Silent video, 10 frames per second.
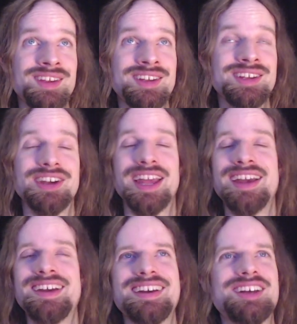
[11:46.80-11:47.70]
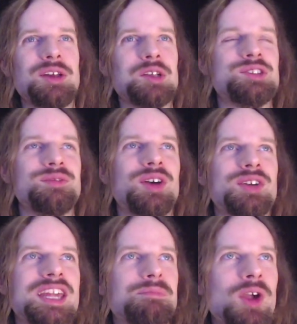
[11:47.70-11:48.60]
okay, I'll
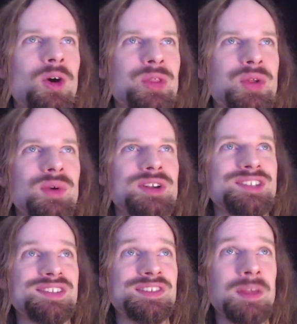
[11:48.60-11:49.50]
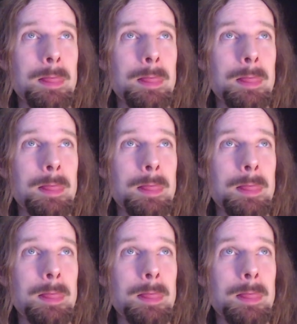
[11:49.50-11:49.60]
keep going with the questions.